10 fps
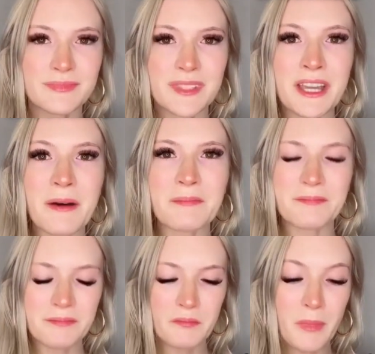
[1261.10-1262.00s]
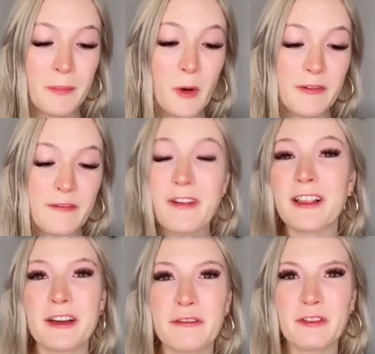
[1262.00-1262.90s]
Yeah, my boyfriend fell
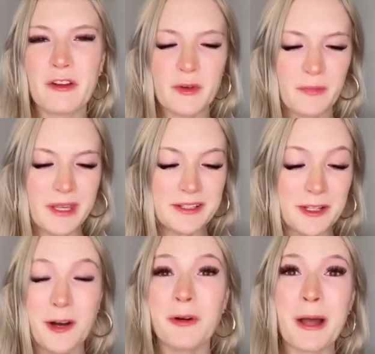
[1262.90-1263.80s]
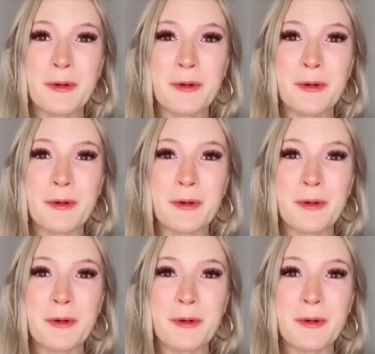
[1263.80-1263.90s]
out of love with me, so I'm